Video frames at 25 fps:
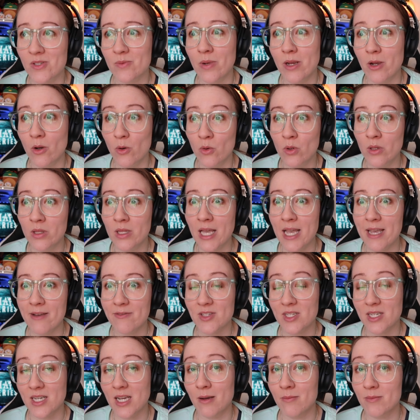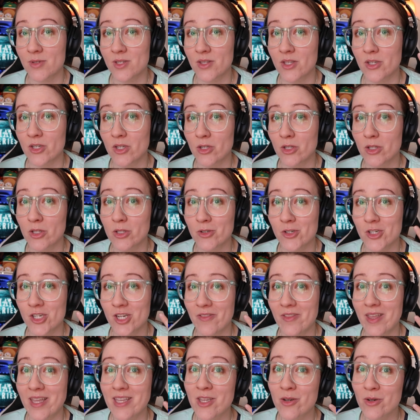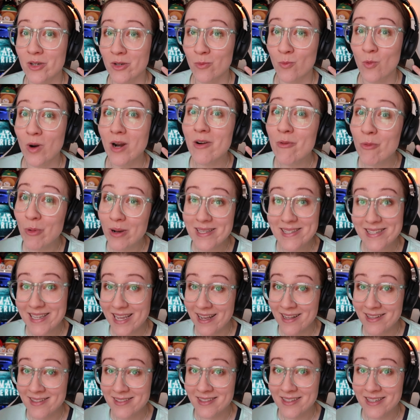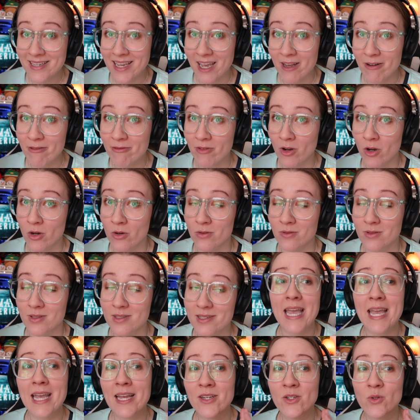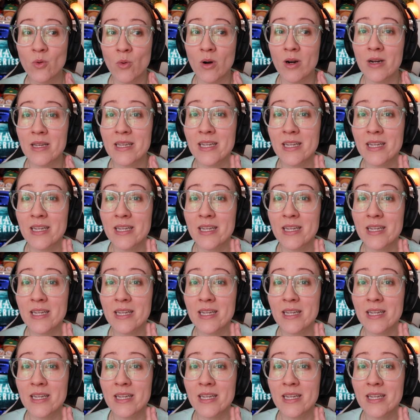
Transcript: my whole life to come to the conclusion that you can wear noise canceling headphones and or